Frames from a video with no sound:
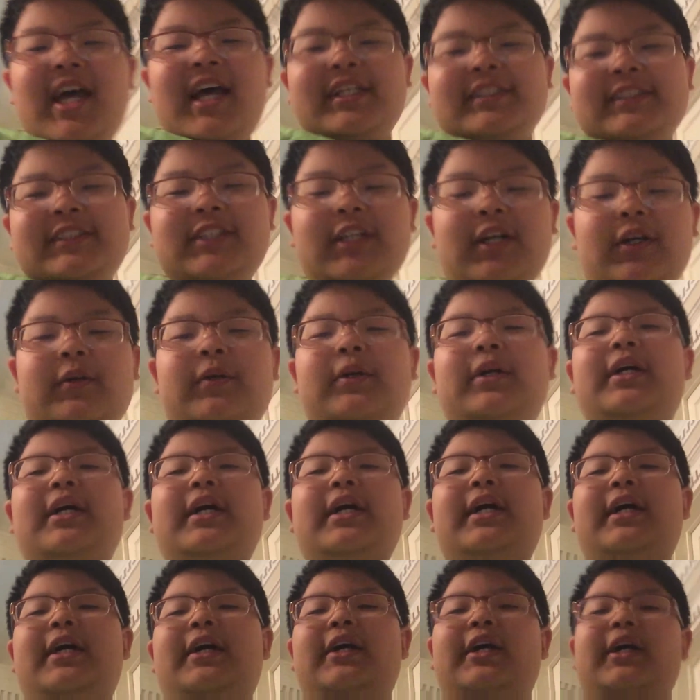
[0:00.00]
So,
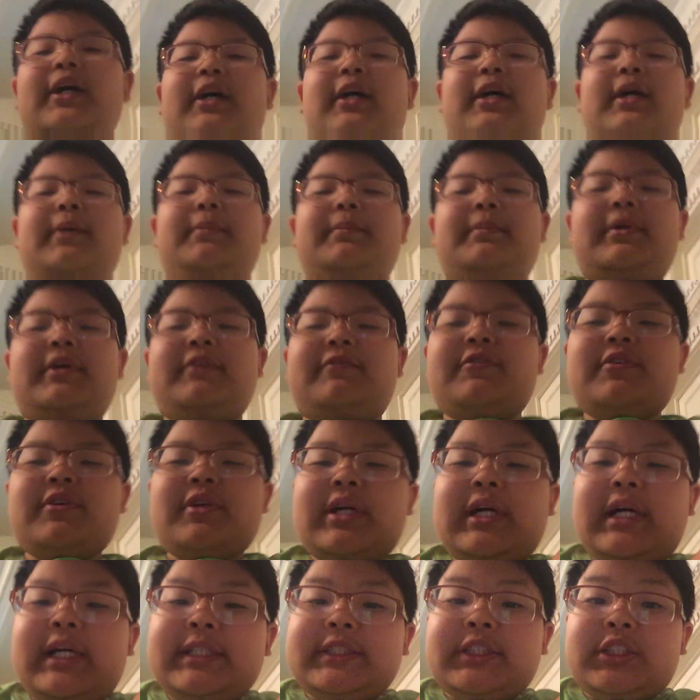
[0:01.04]
if you
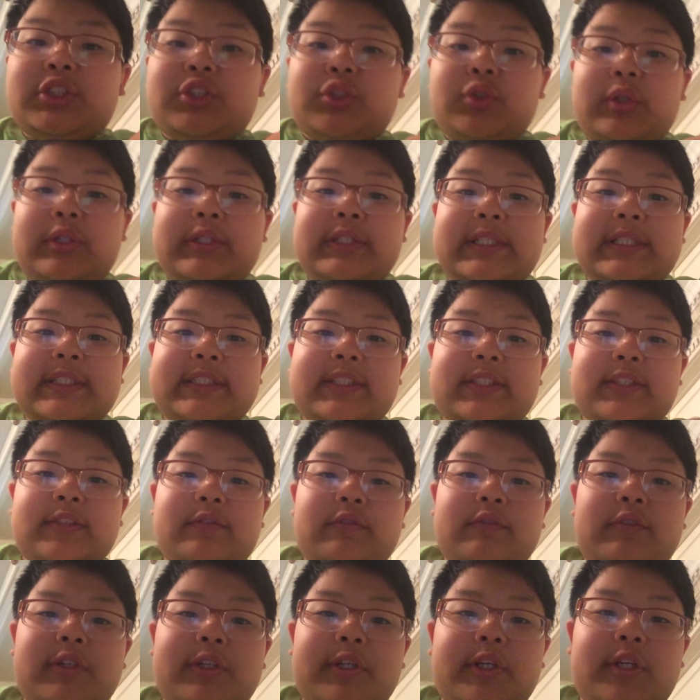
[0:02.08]
guys enjoyed this
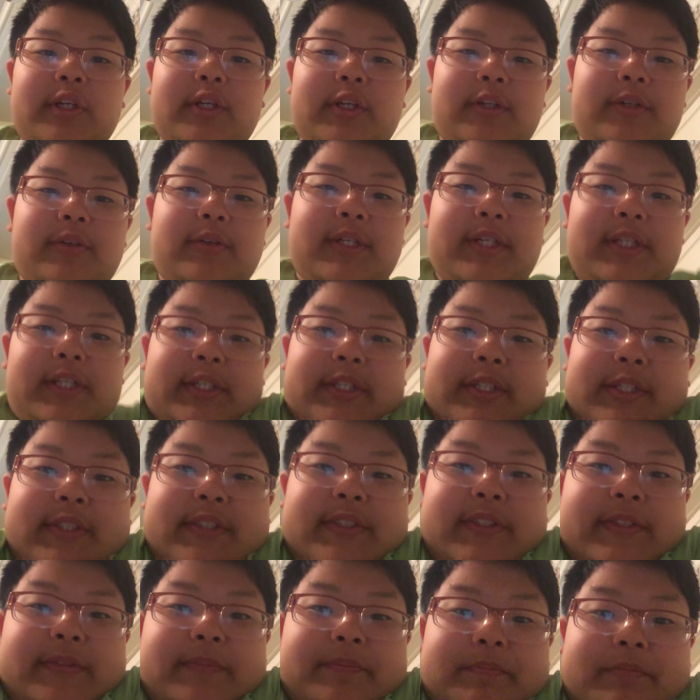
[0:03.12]
video, I
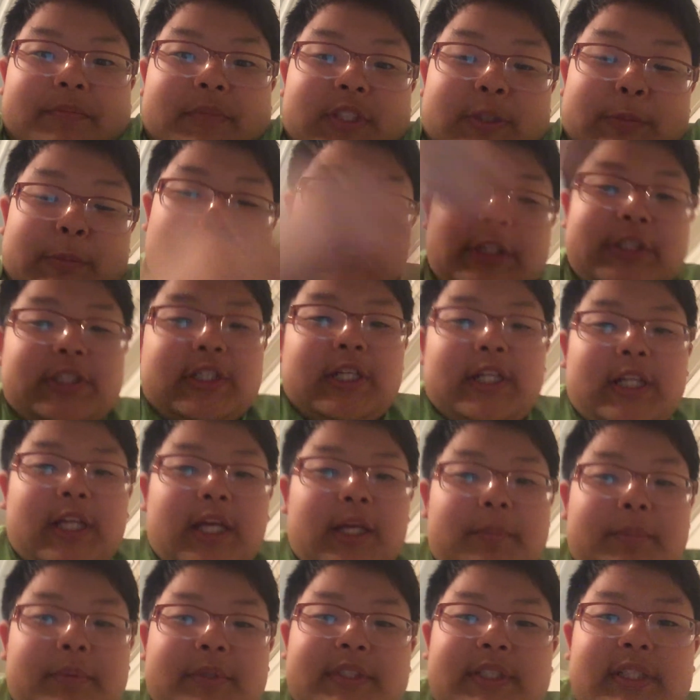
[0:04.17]
guess, smash that
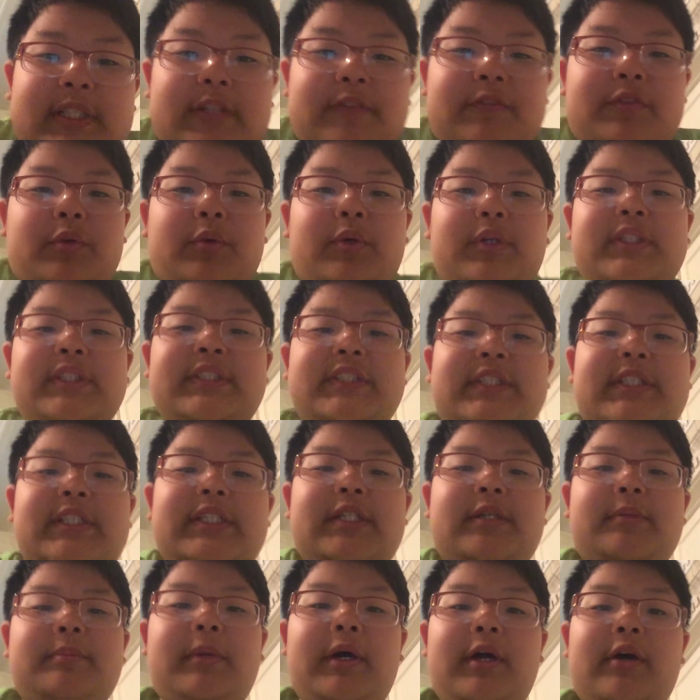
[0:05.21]
like button. If you want to
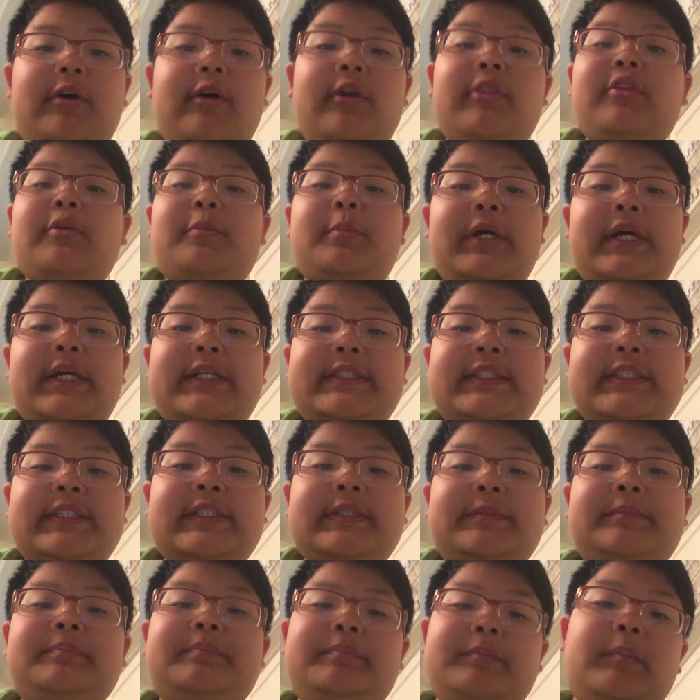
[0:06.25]
see my other
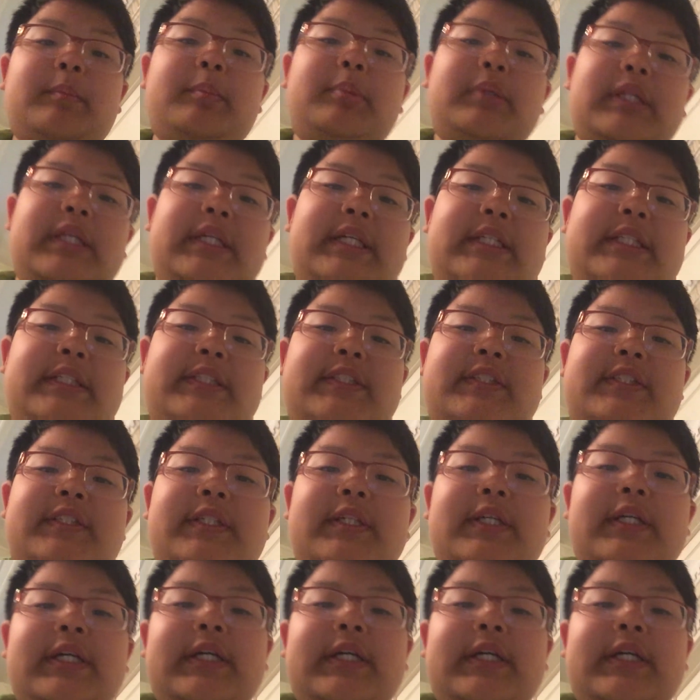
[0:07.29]
pets, please